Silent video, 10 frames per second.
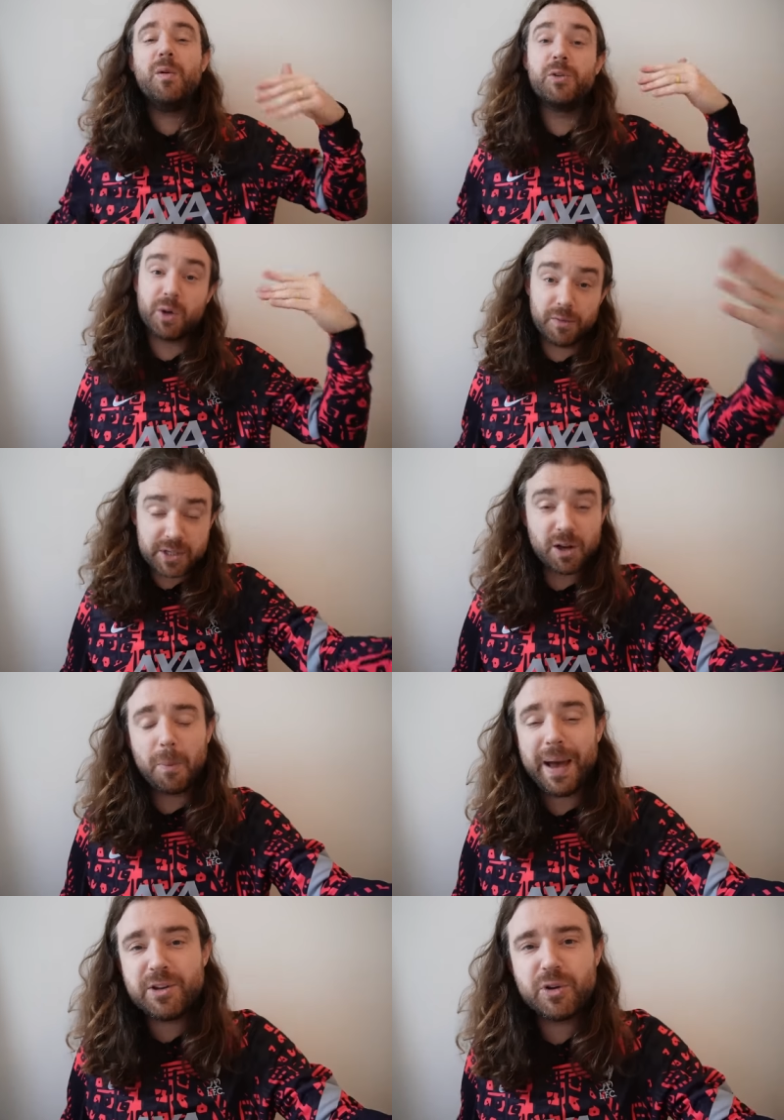We've also obviously got a
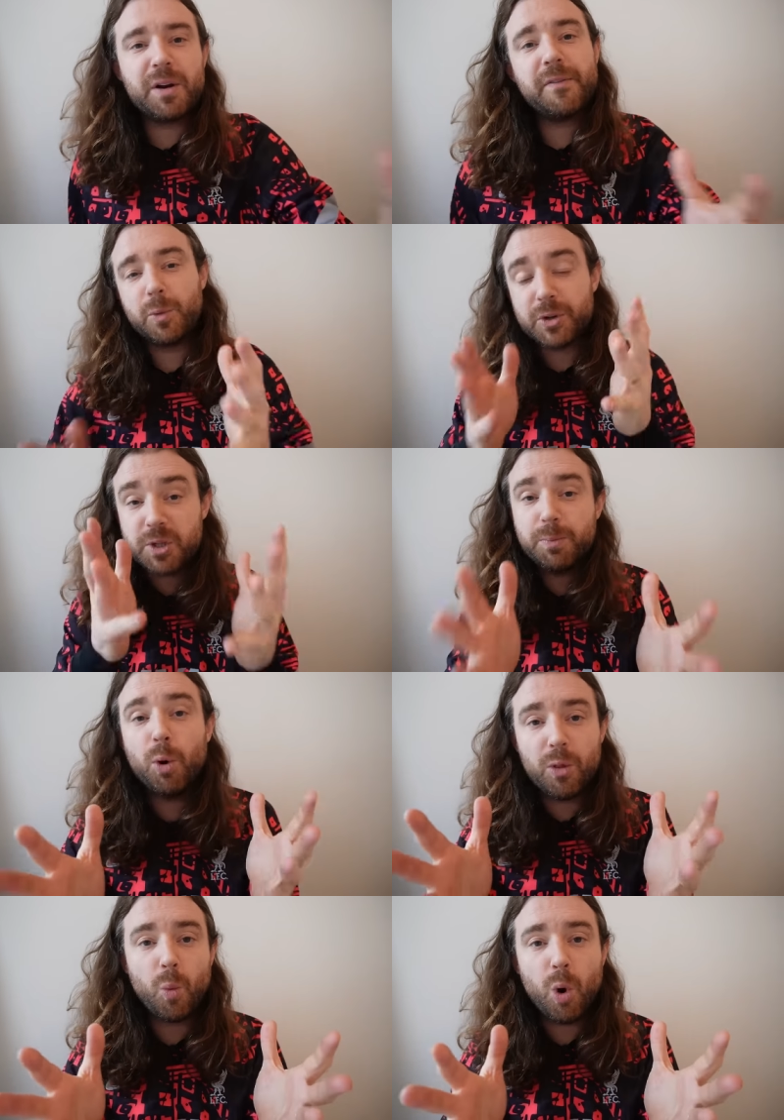Patreon if you want to
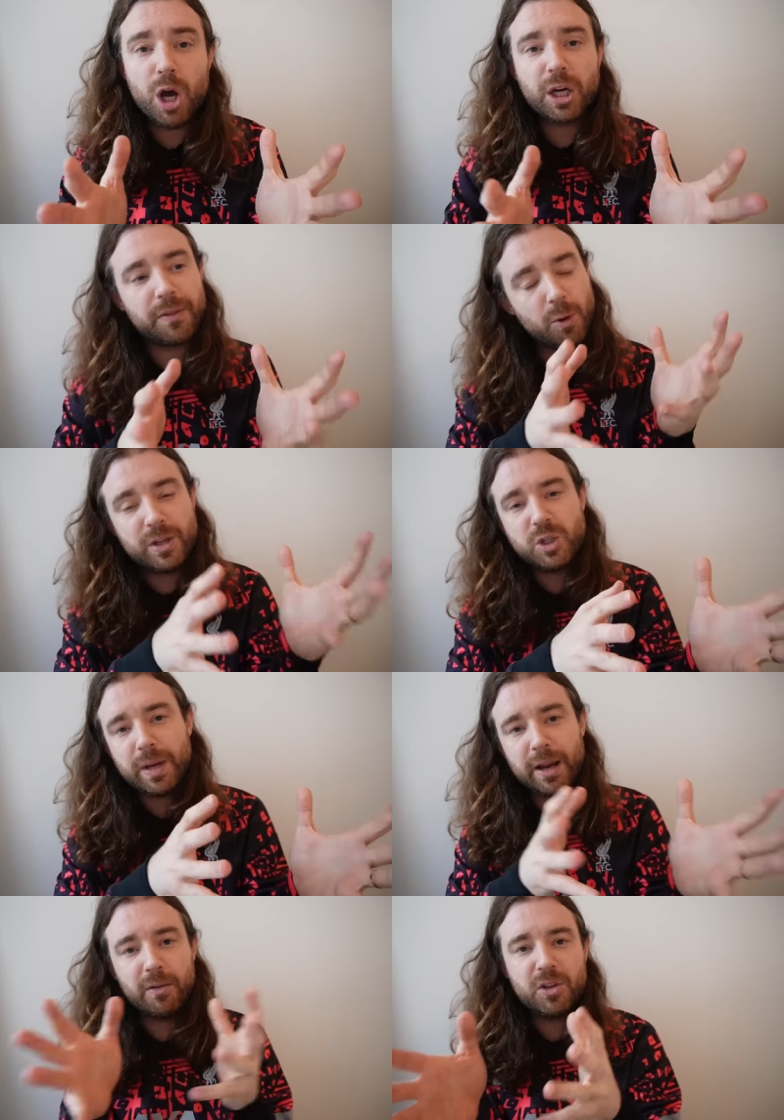support the work that we're
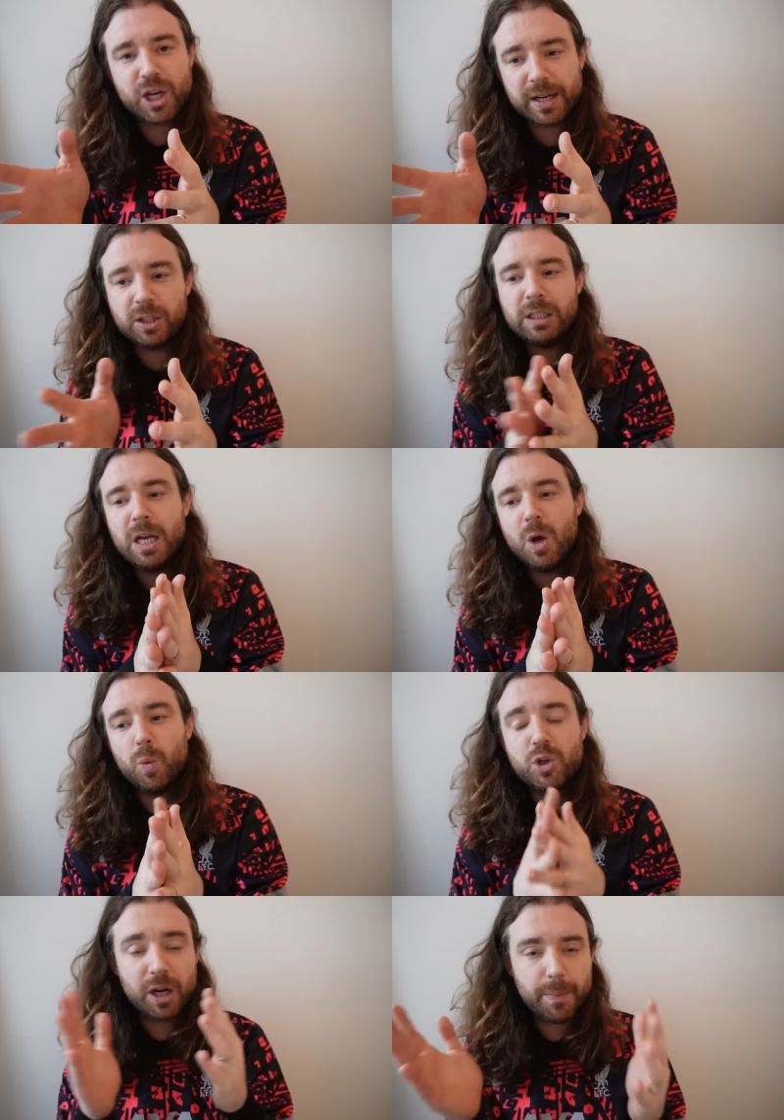doing here on the channel.
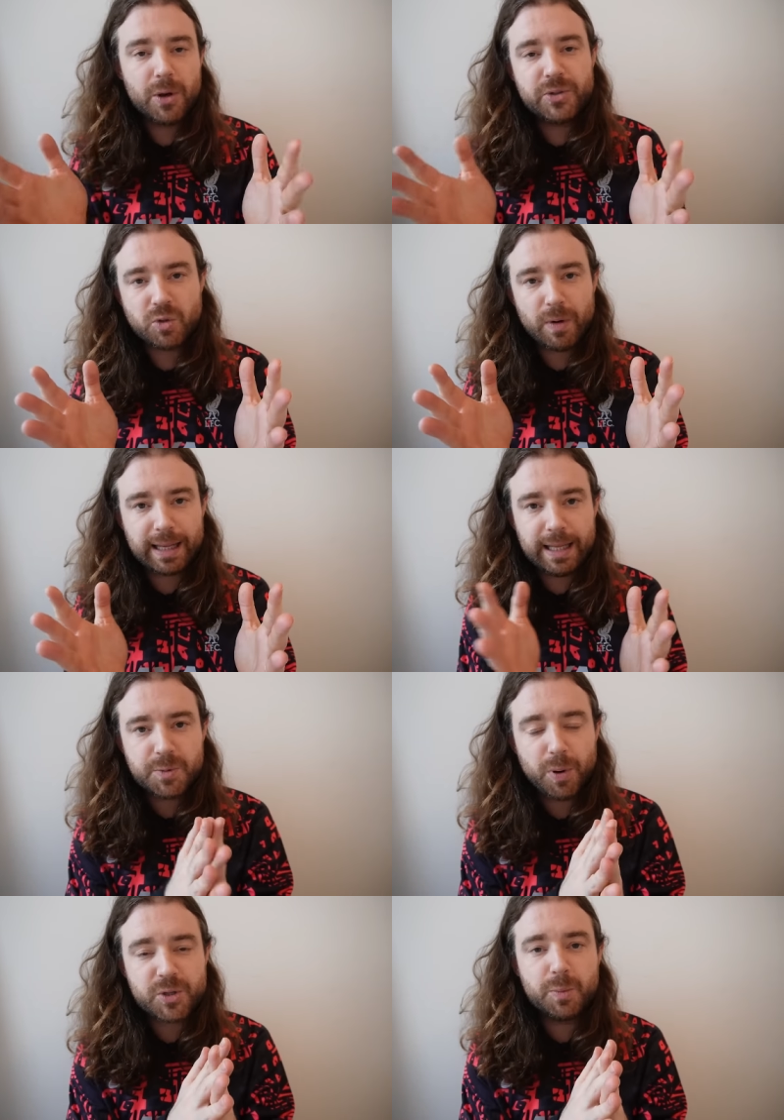We're trying to post as regularly as
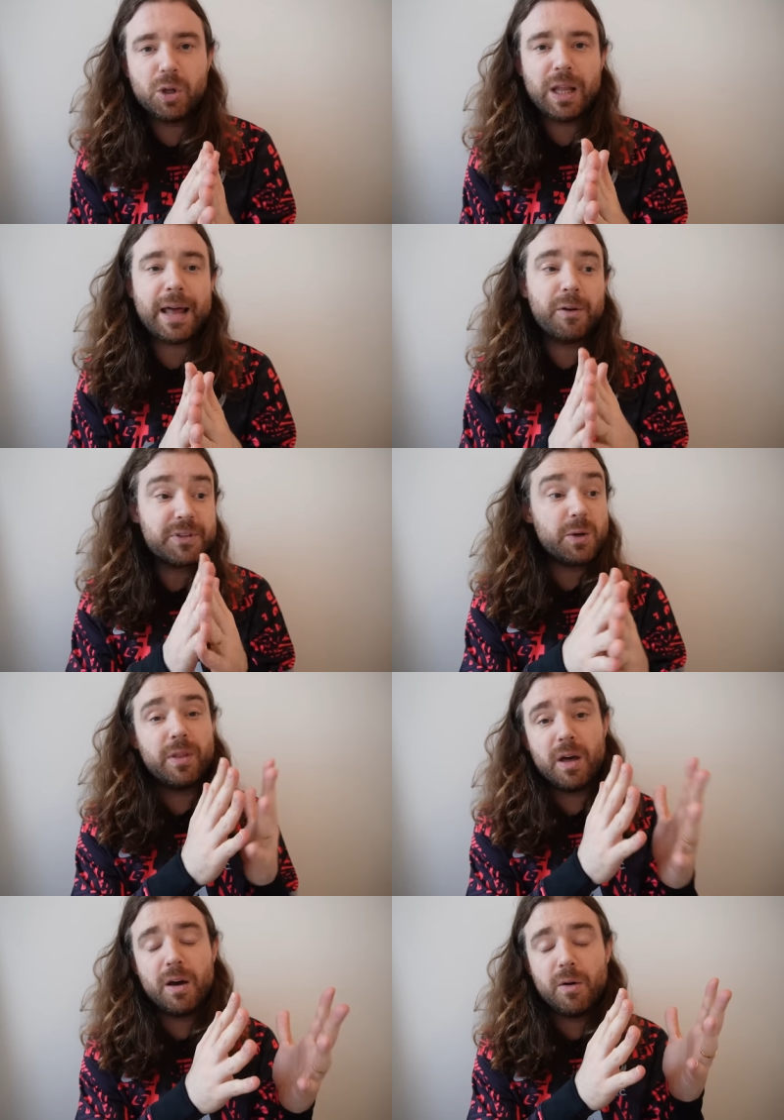possible, and obviously with
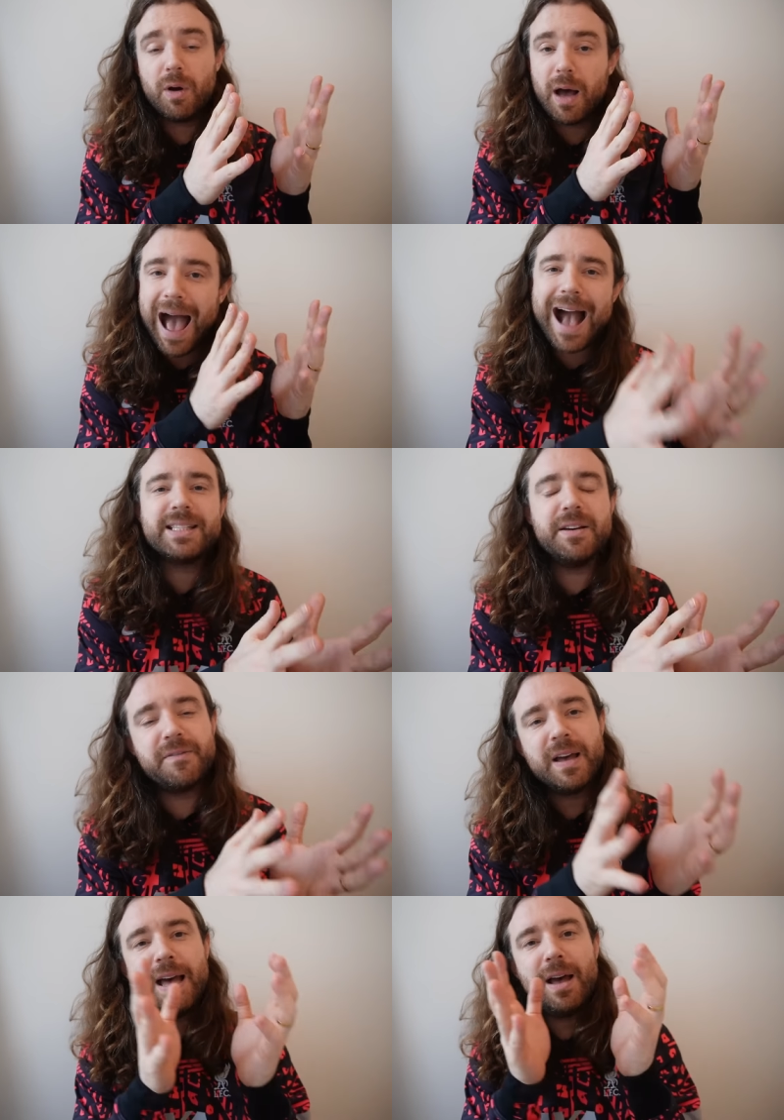a, a
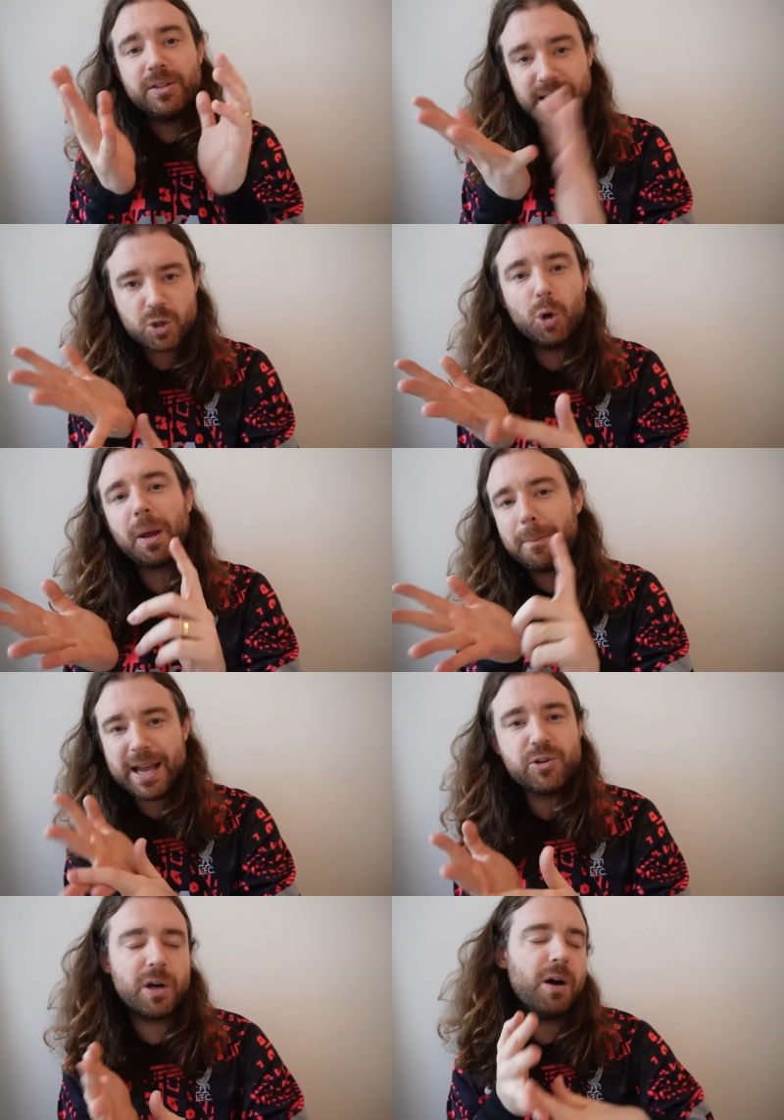active Discord and
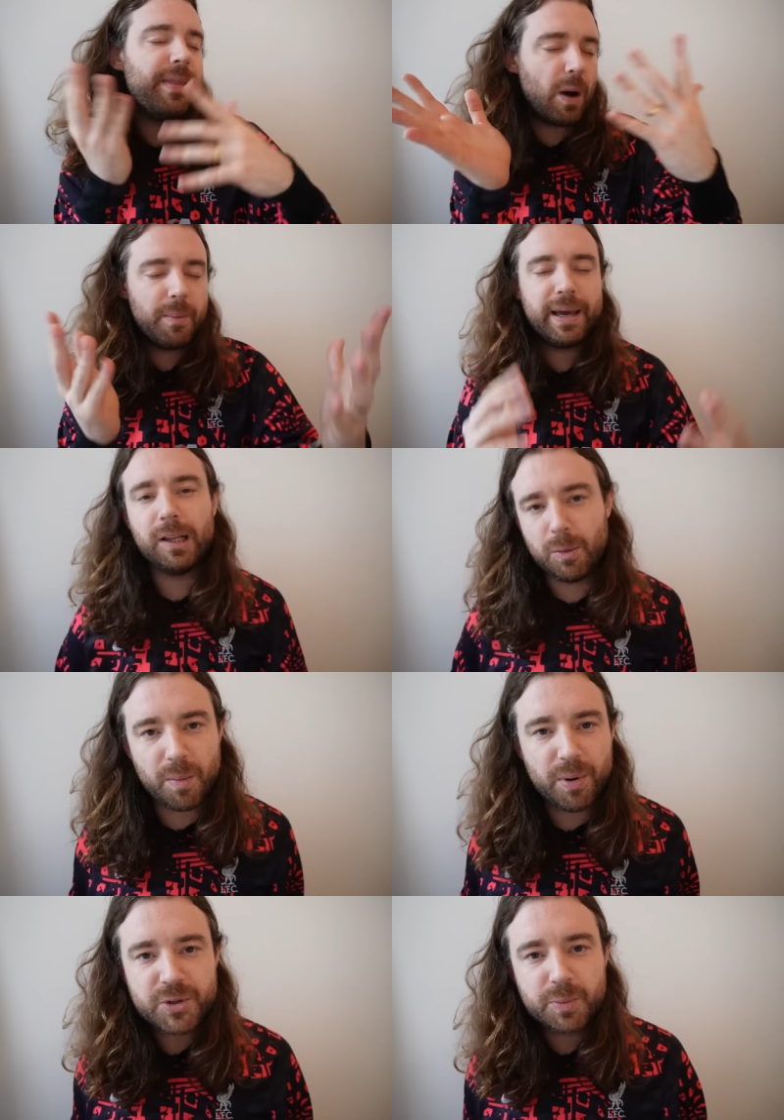Patreon, that will make it a lot more
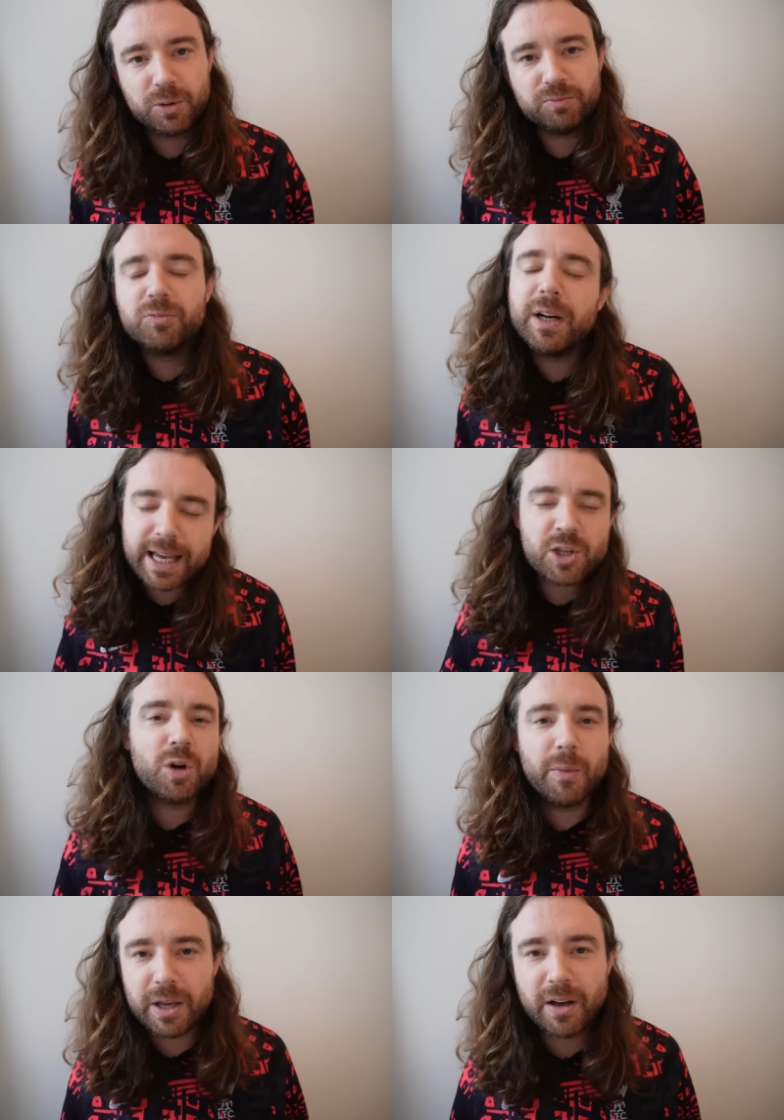possible. Really
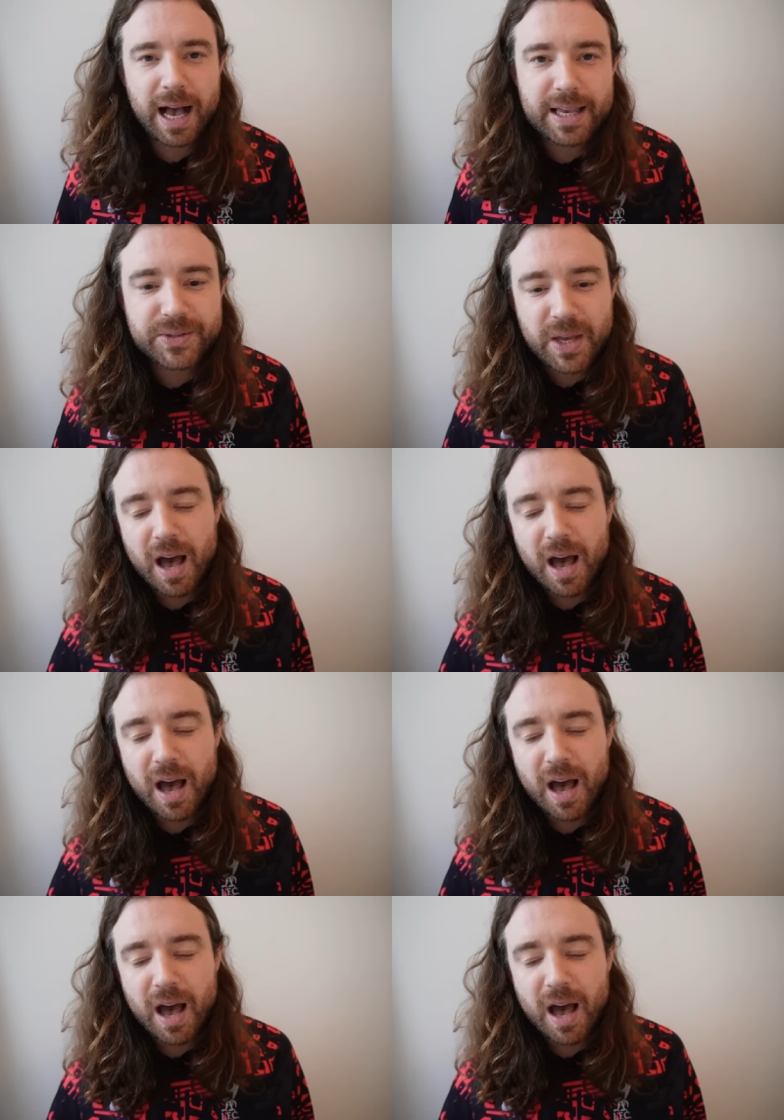enjoy what you guys